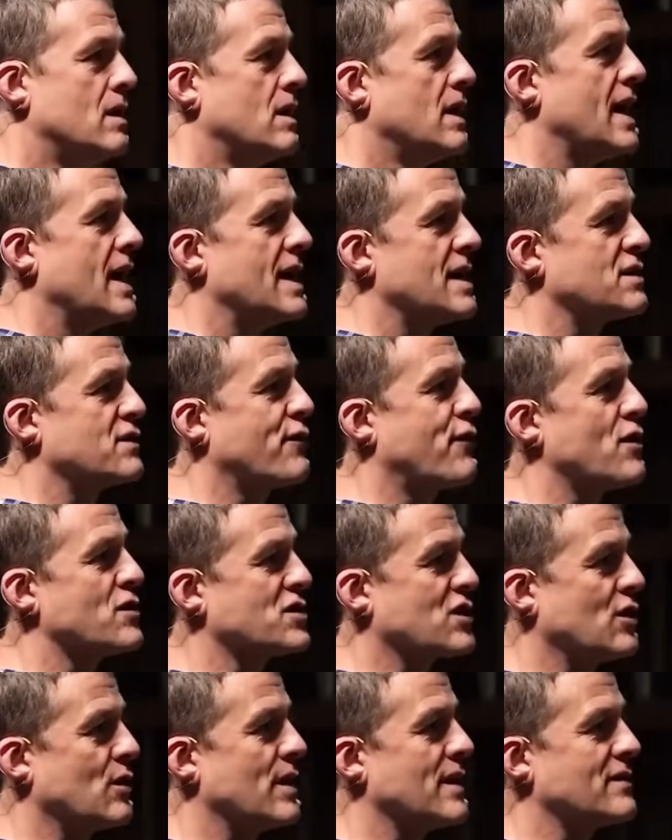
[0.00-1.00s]
And it's 1
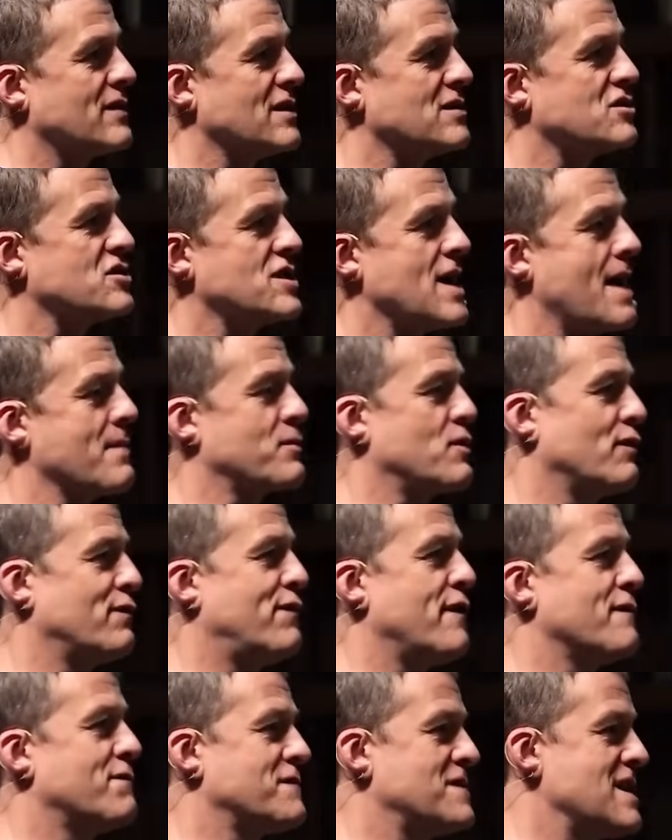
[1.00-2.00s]
Corinthians chapter
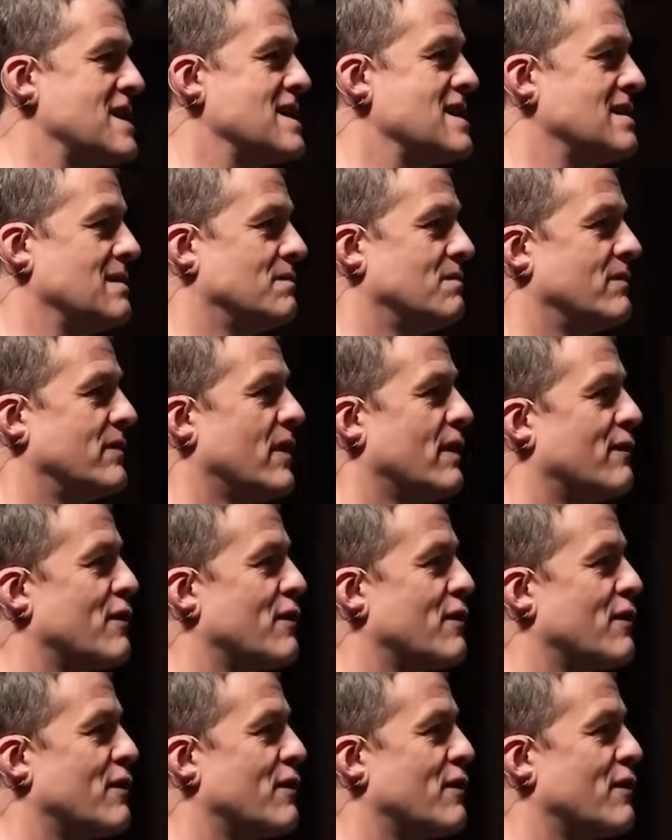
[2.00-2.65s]
15,